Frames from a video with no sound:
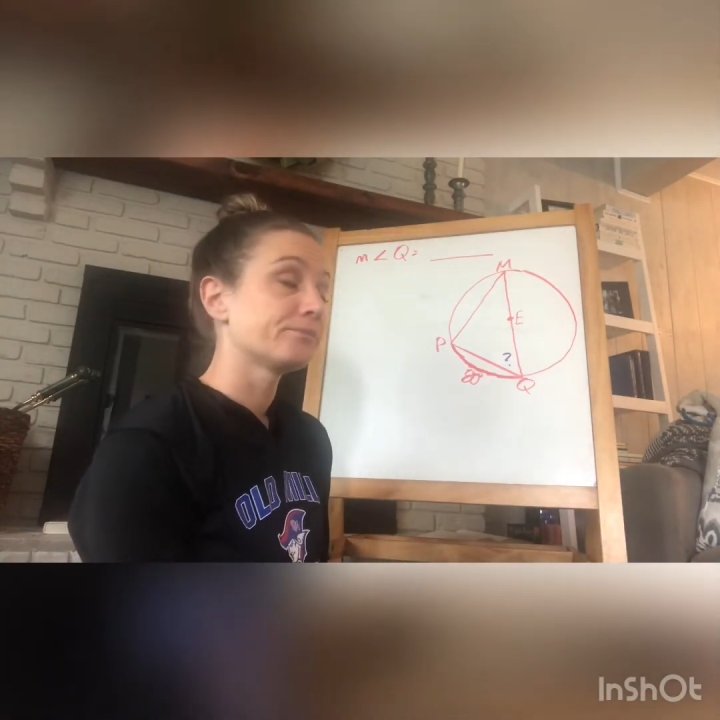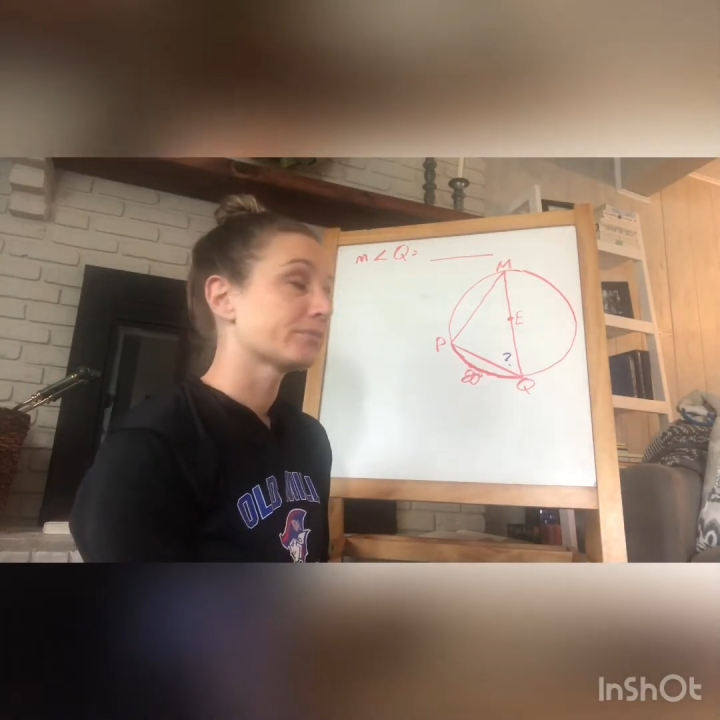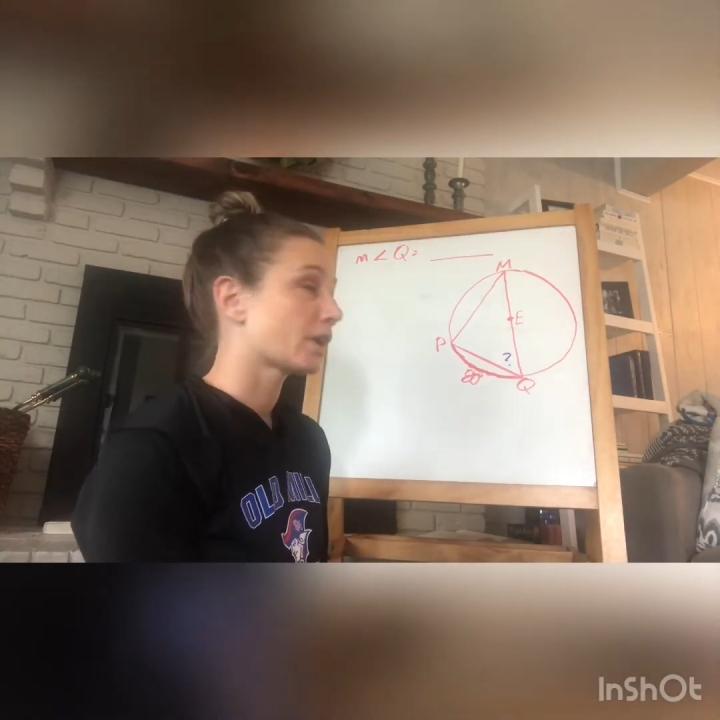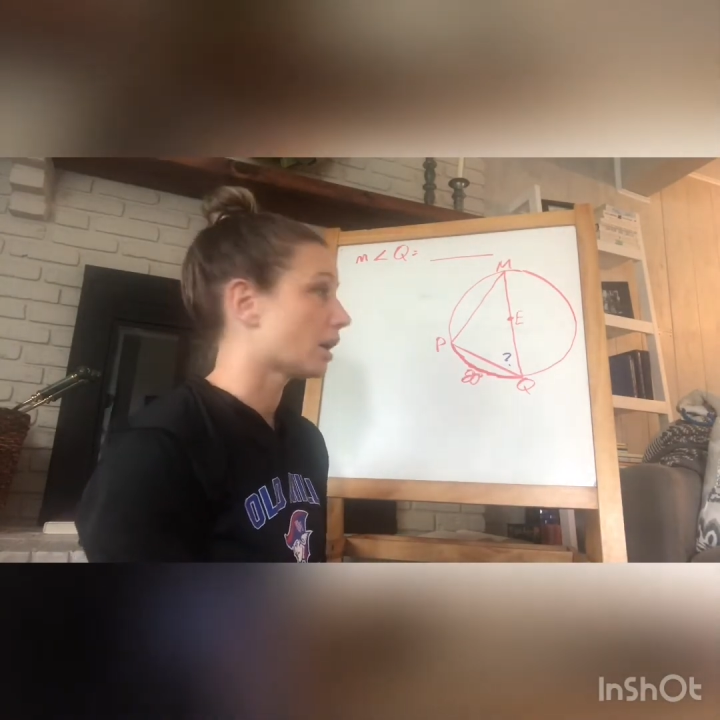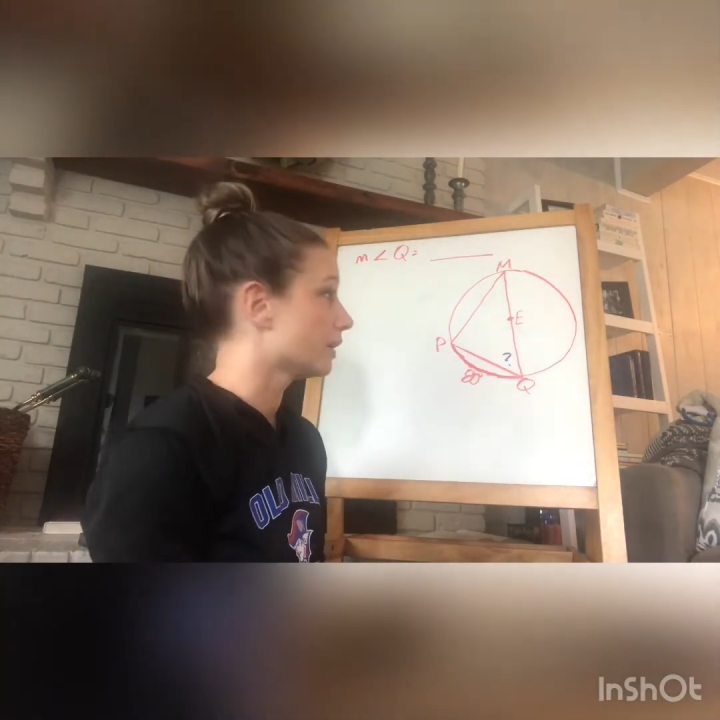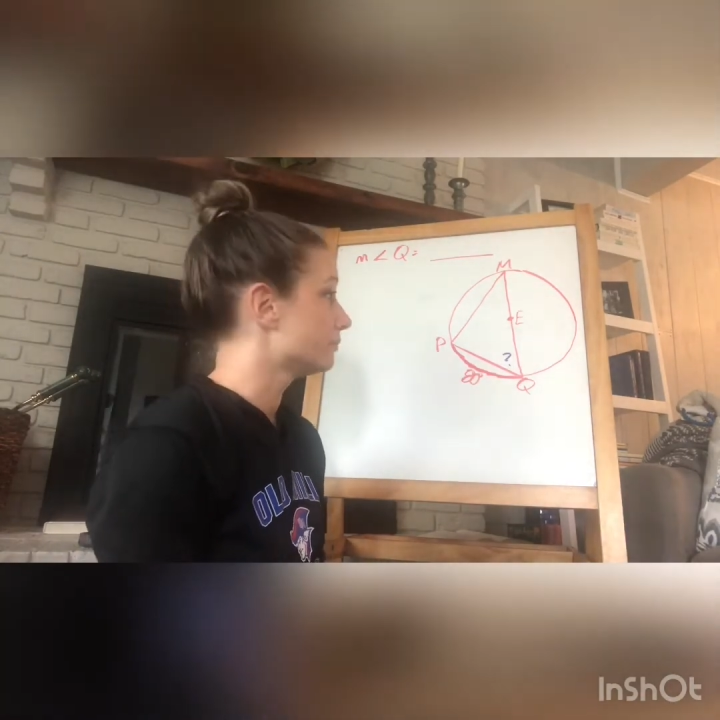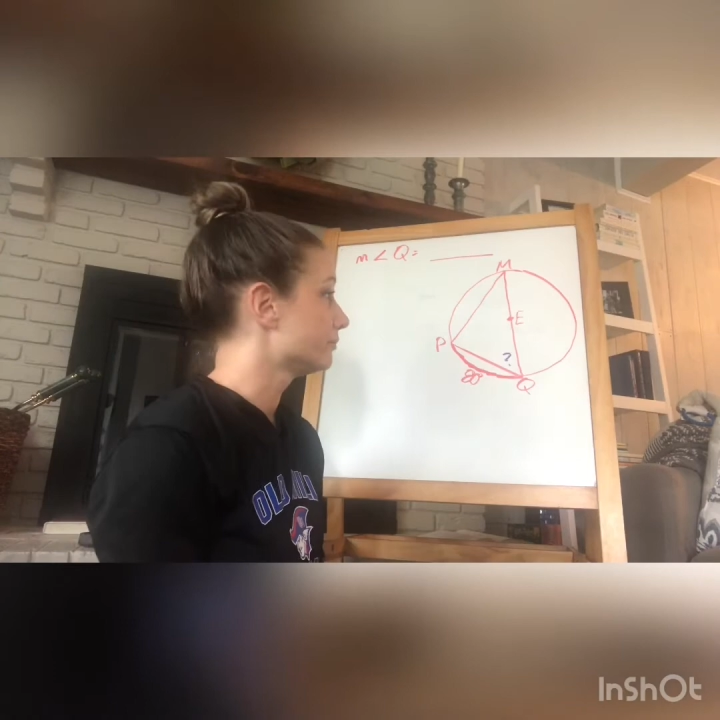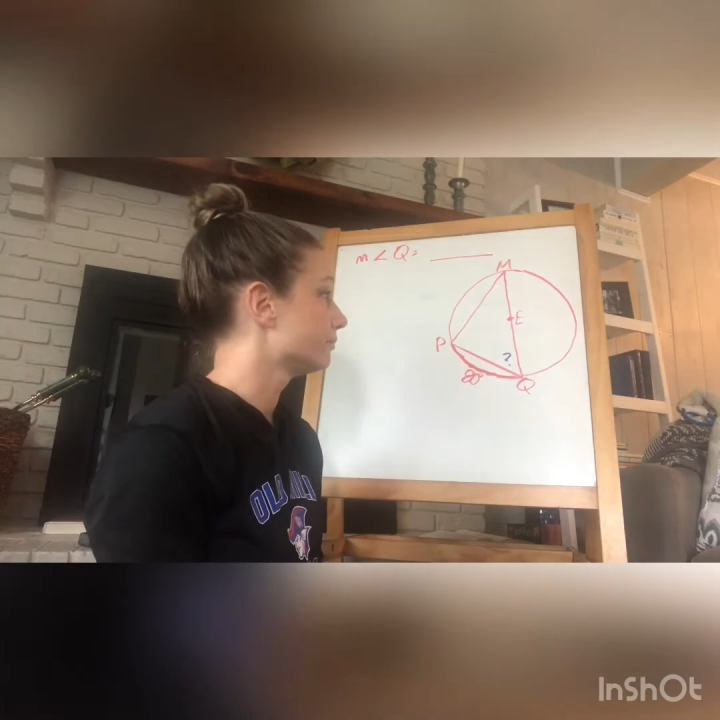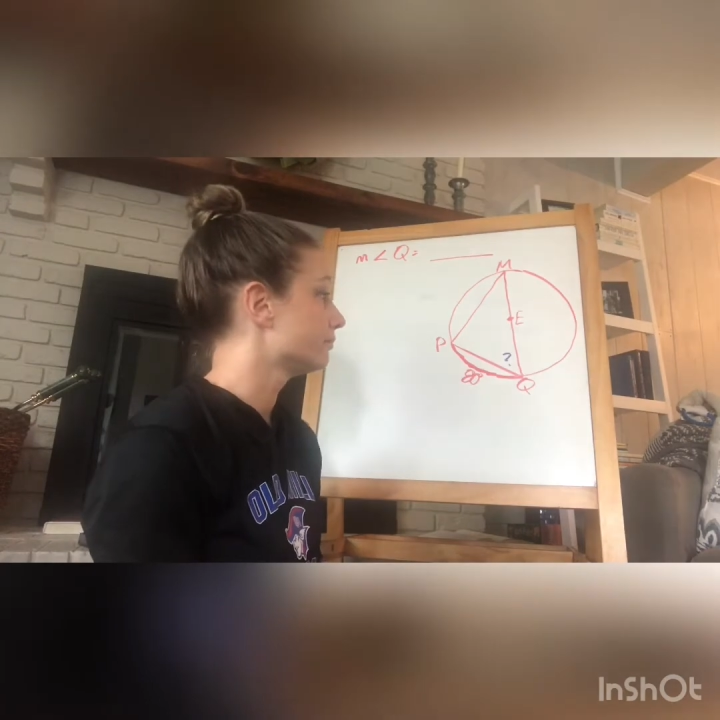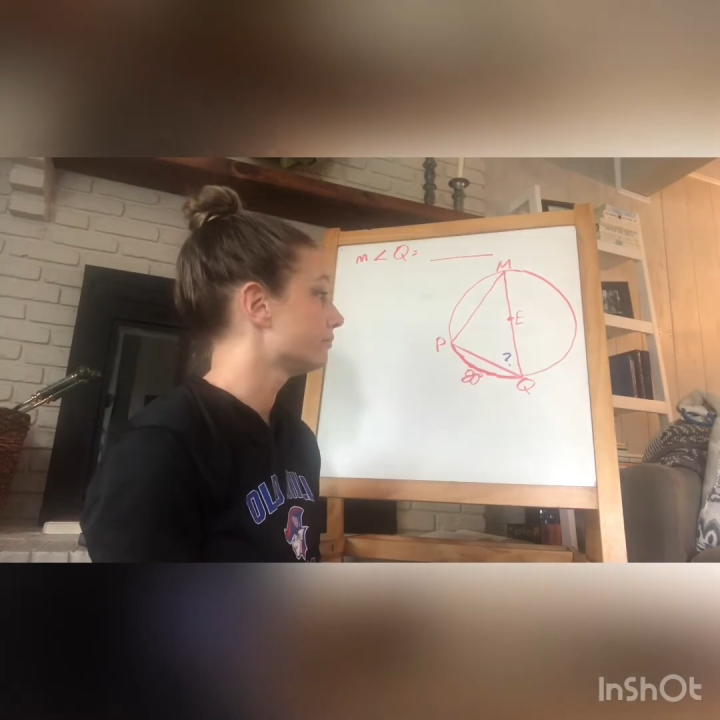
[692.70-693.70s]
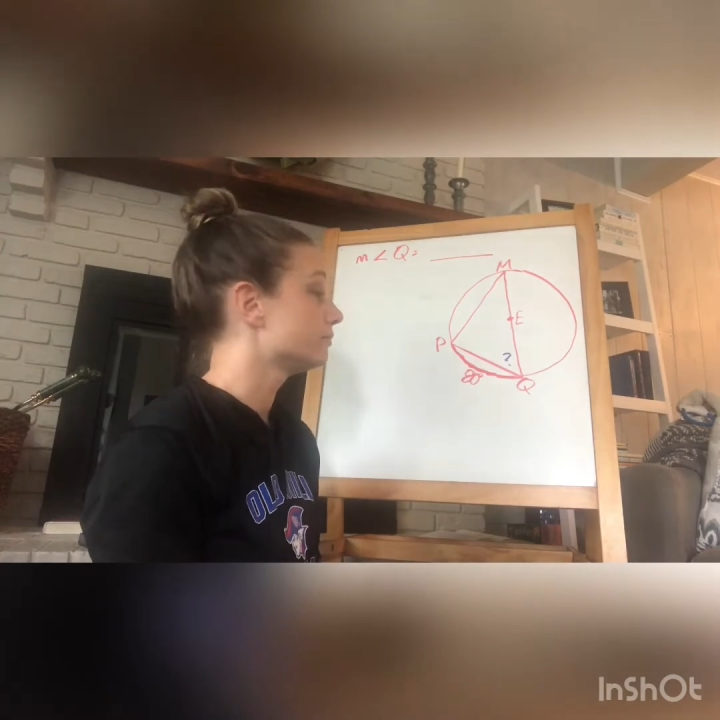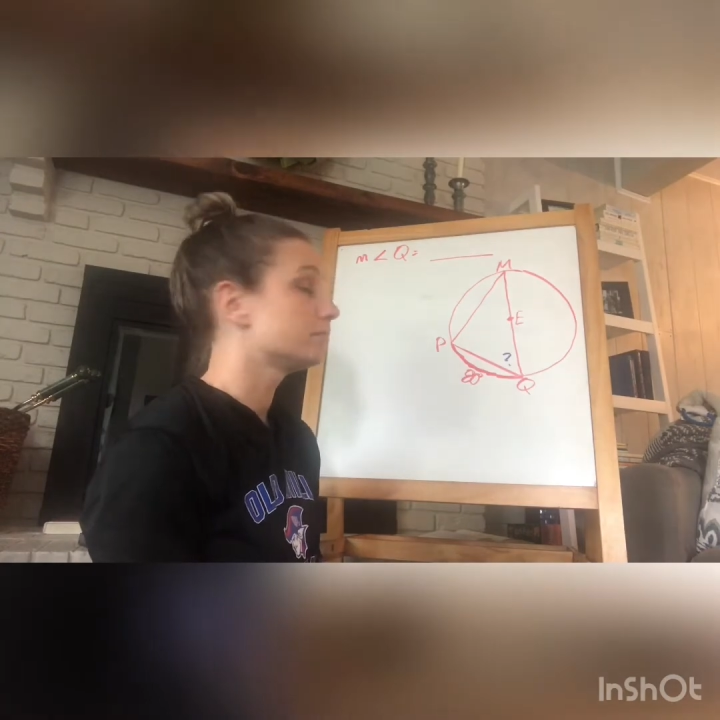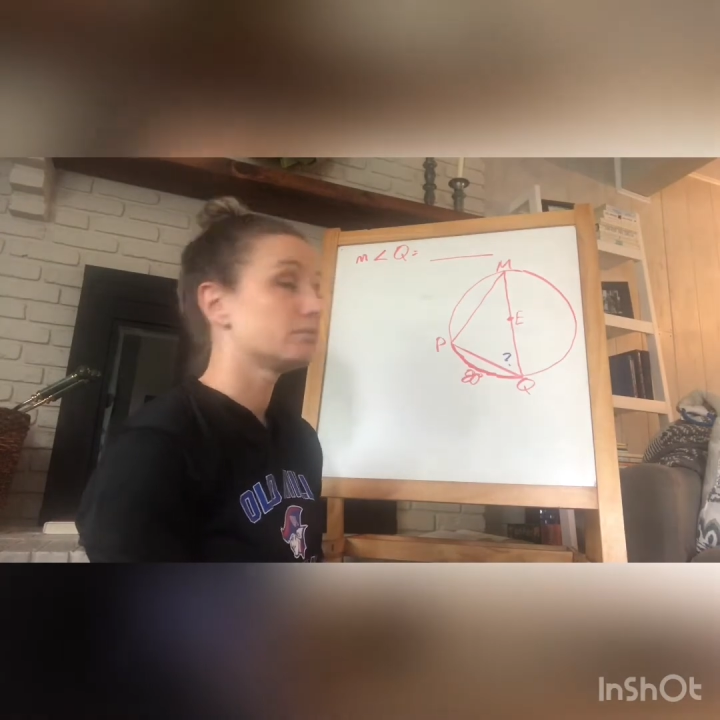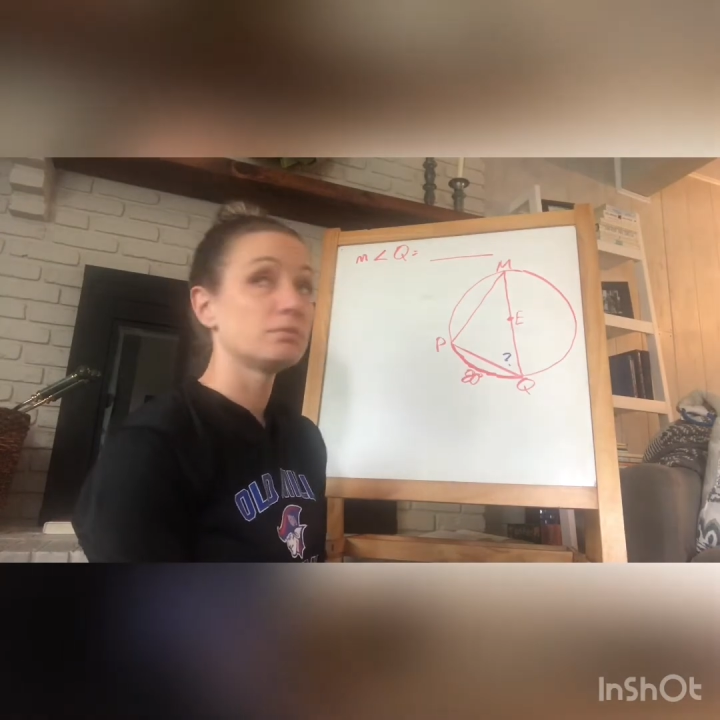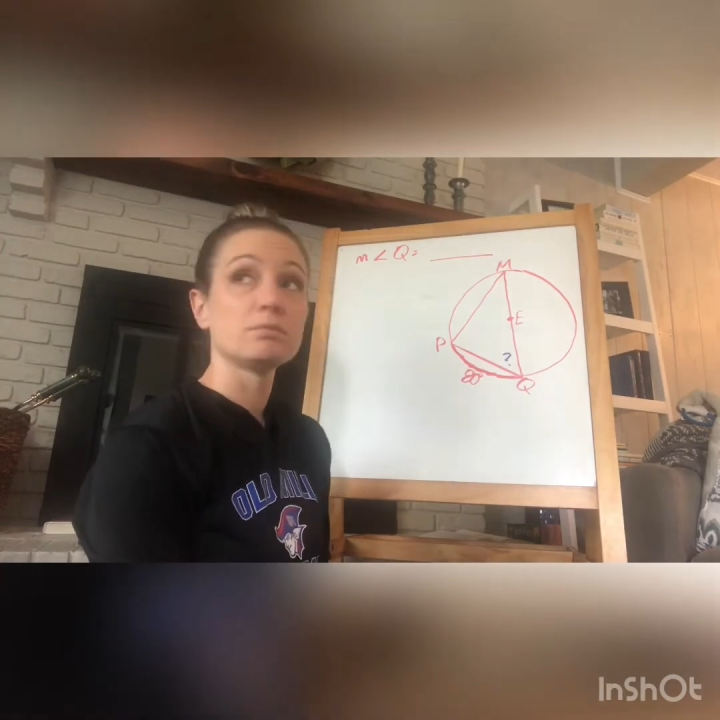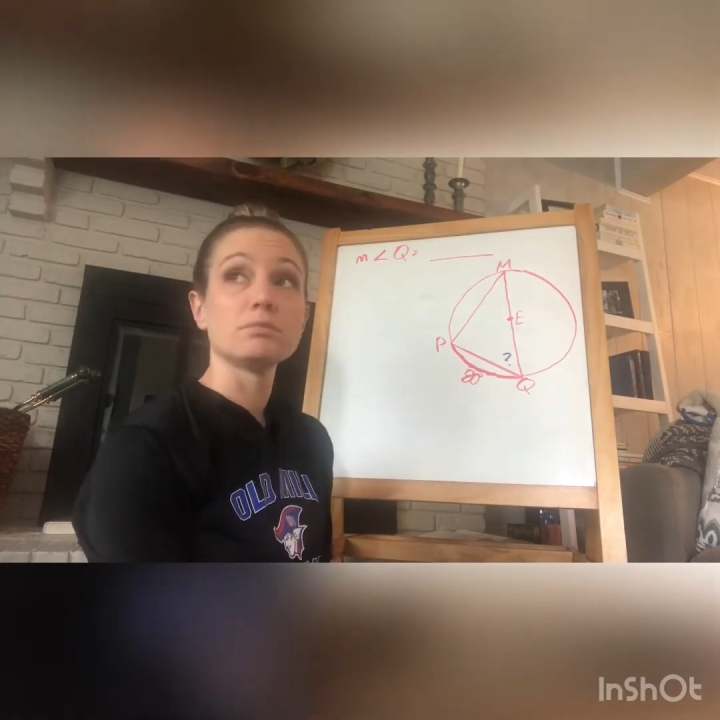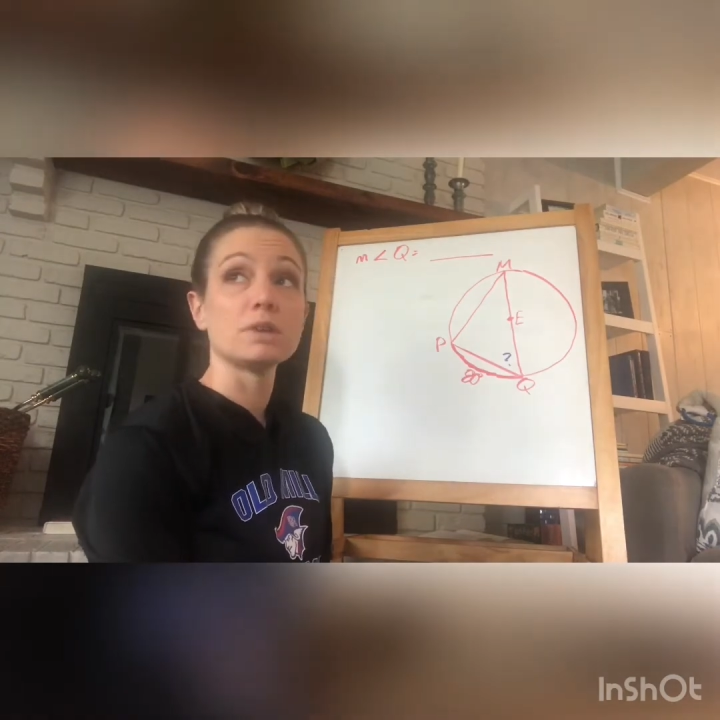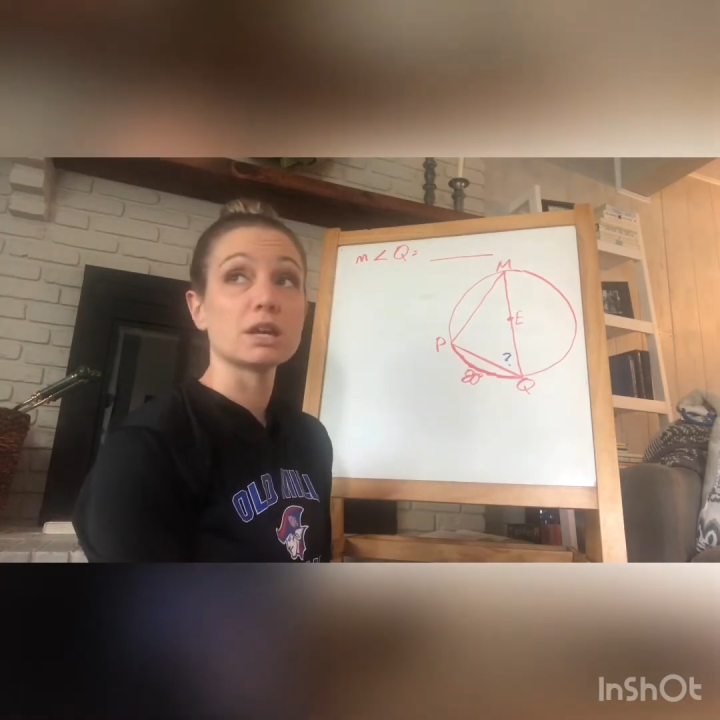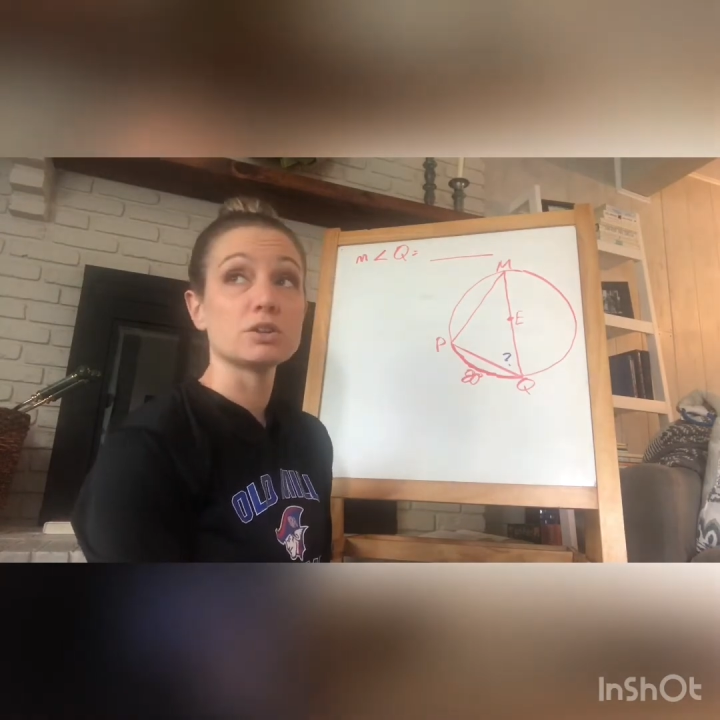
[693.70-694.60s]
All right. Nick,